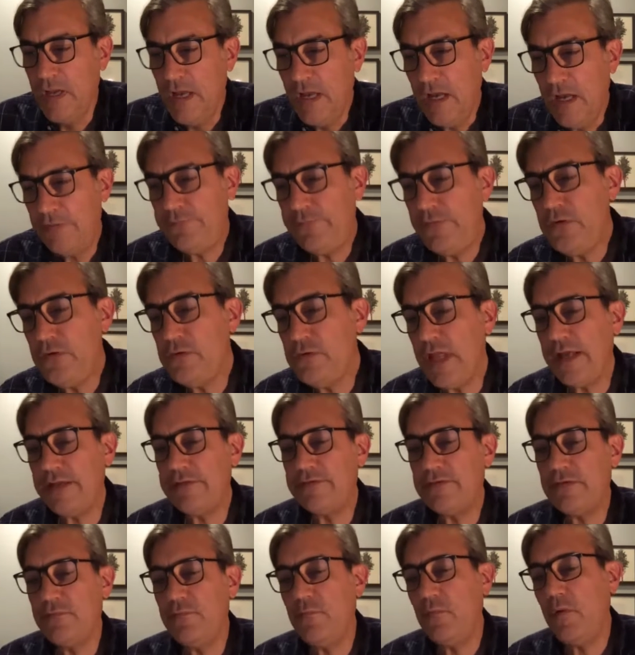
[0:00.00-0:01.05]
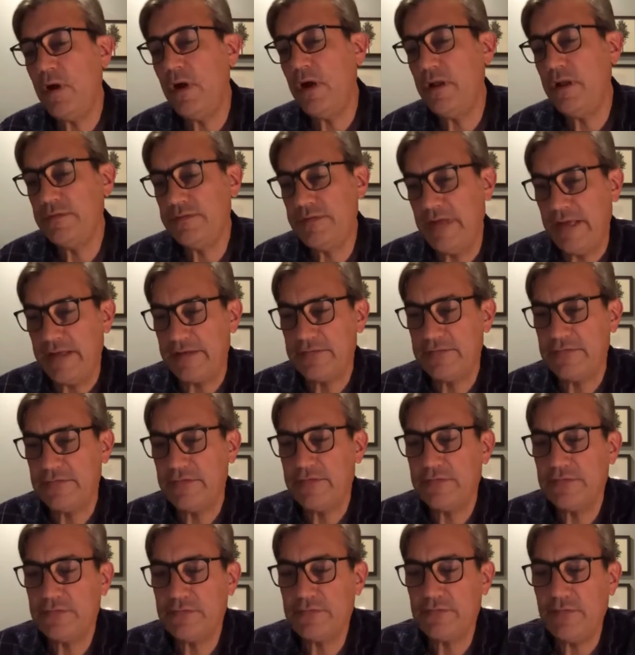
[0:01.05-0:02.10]
A few lines of wall text
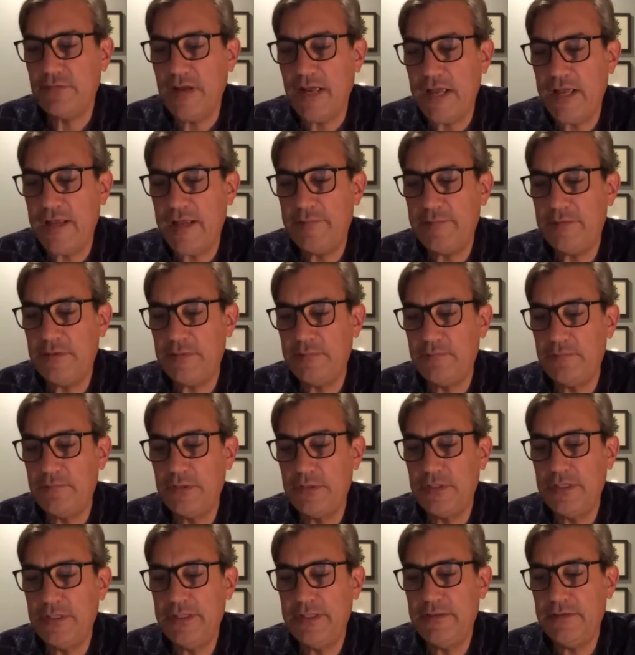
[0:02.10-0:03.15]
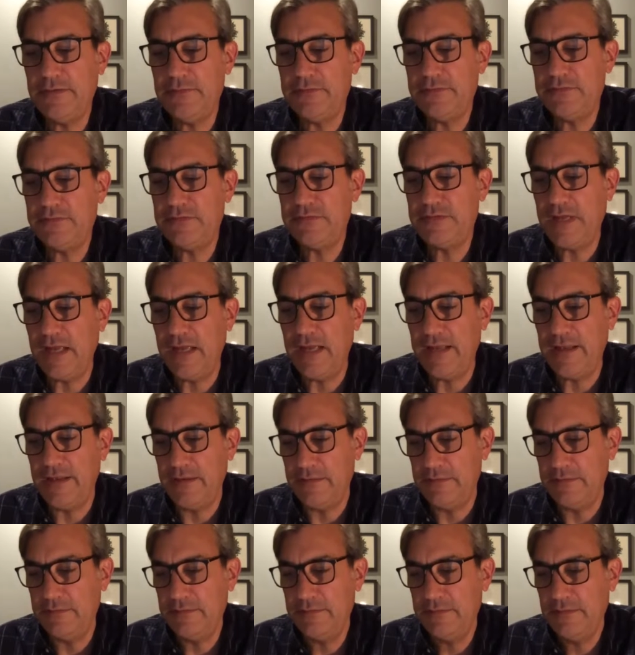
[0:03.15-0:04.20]
described Bulino's
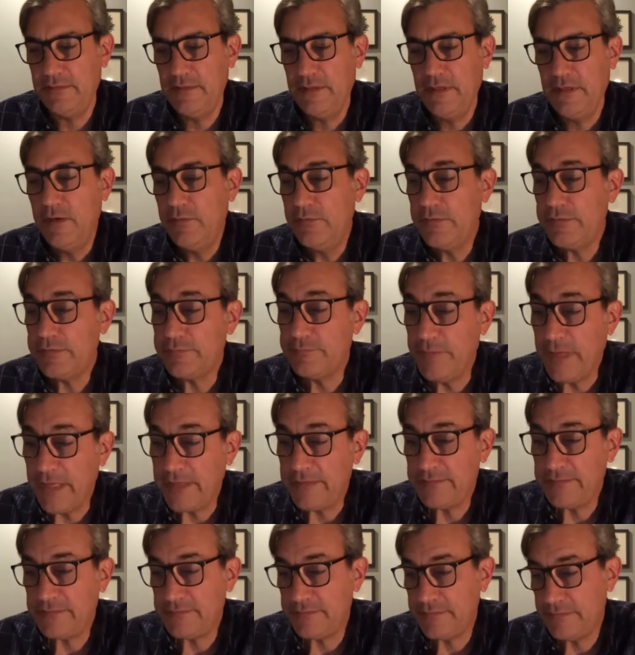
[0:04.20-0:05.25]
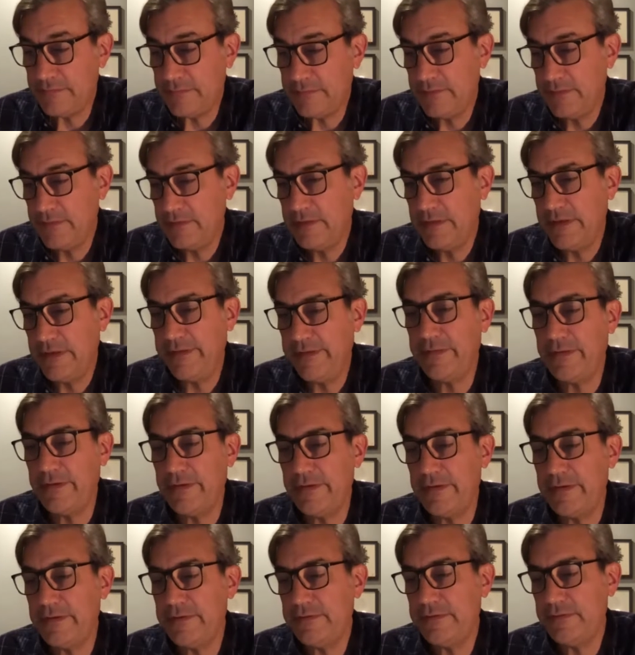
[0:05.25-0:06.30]
style, which meant, I
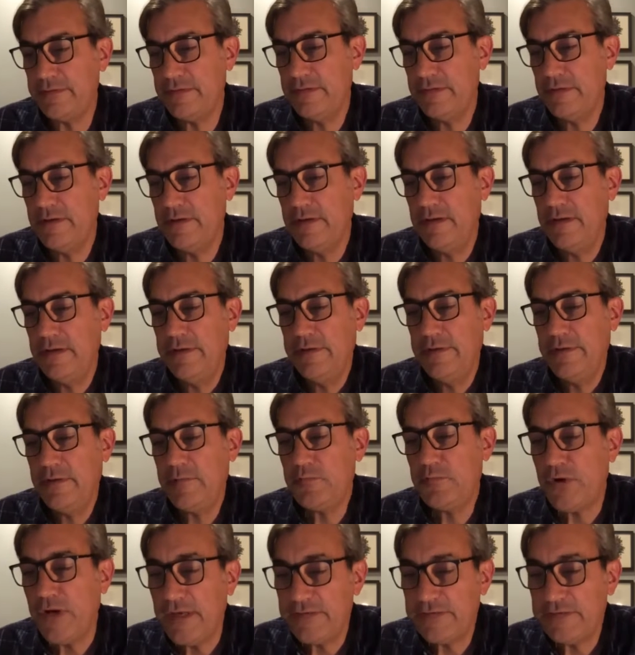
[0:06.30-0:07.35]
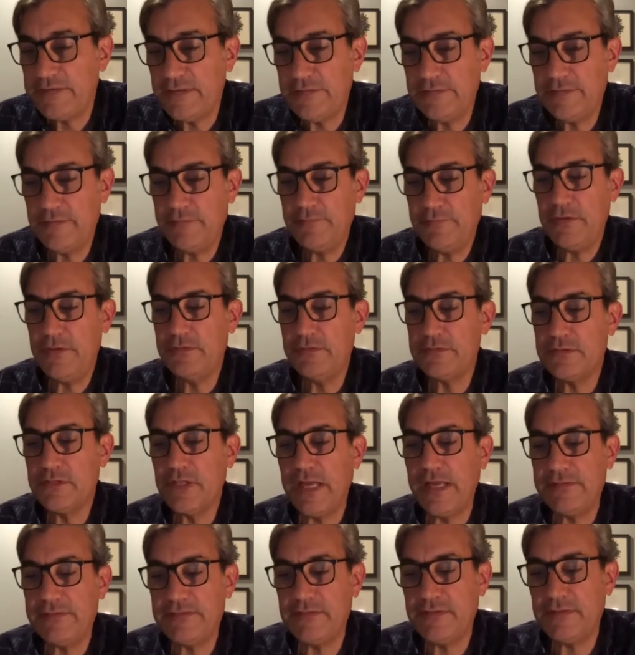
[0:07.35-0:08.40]
learned, the process of
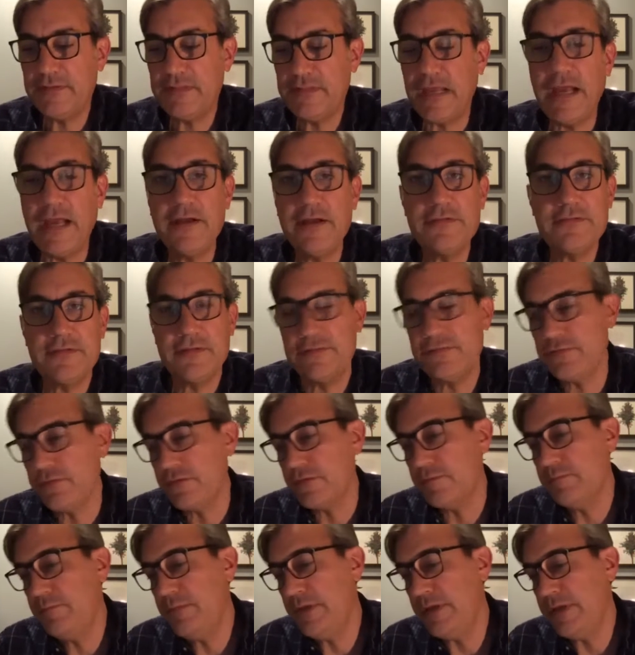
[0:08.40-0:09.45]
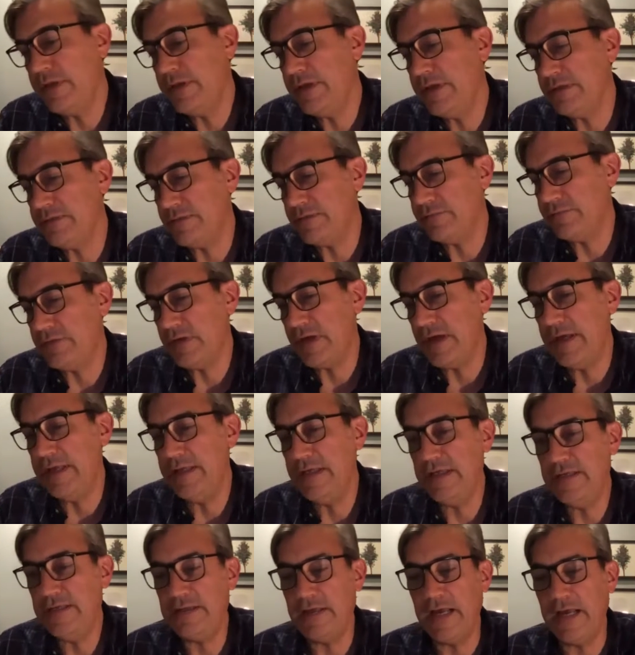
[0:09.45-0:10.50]
utilizing thousands or millions of
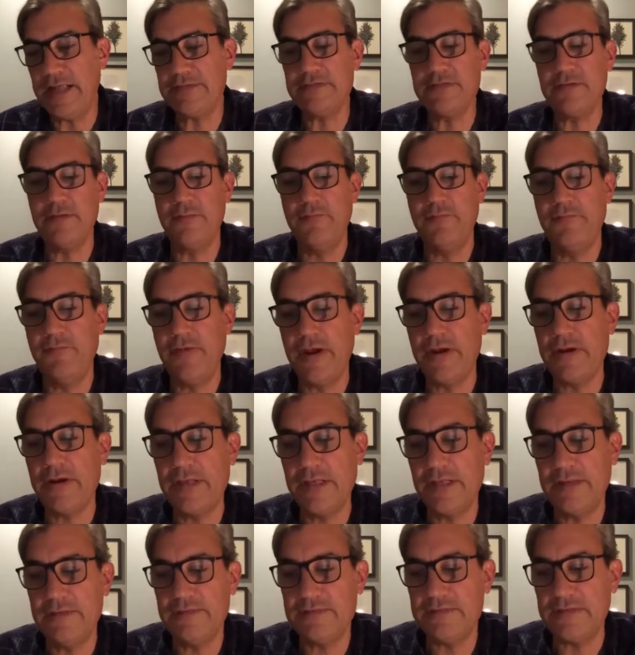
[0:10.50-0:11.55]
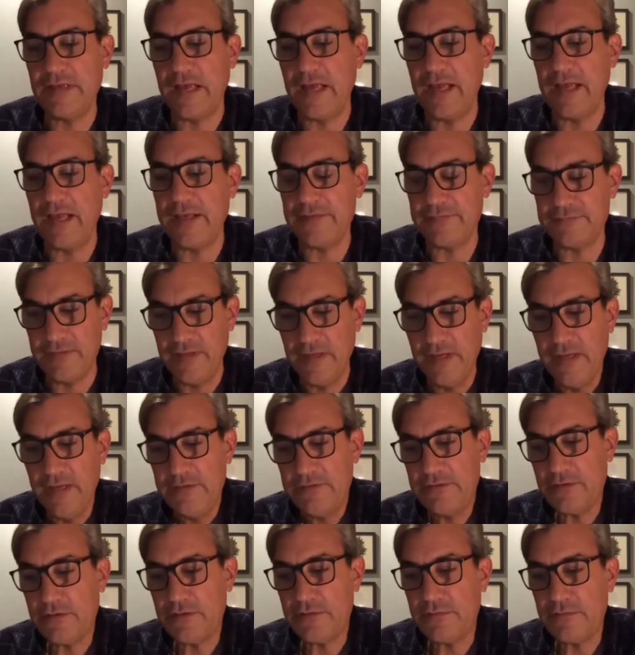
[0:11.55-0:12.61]
tiny dots of varying size
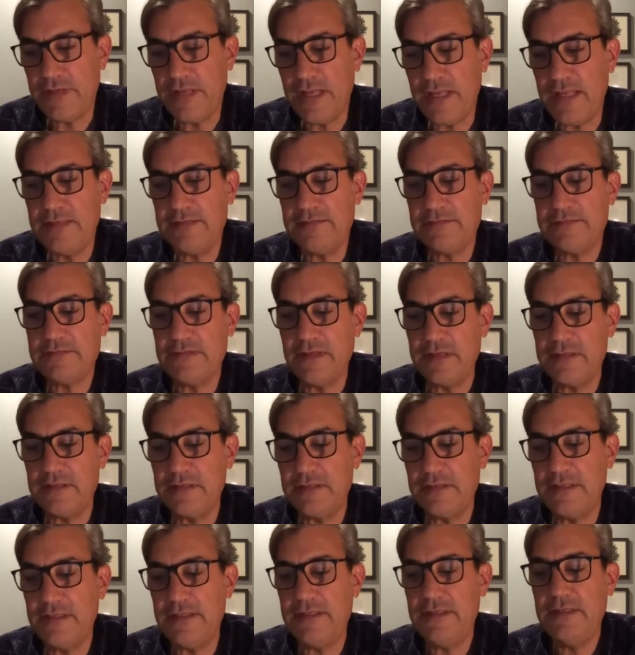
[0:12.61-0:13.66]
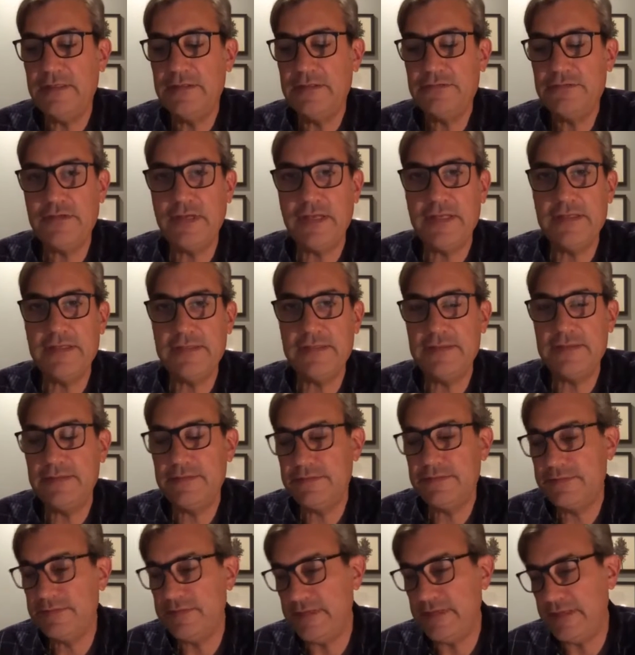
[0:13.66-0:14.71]
to create subtly shaded
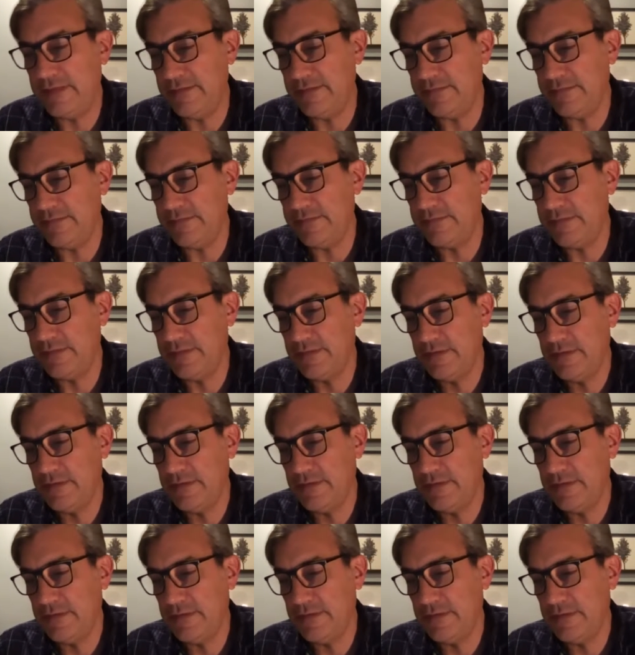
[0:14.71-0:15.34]
scenes,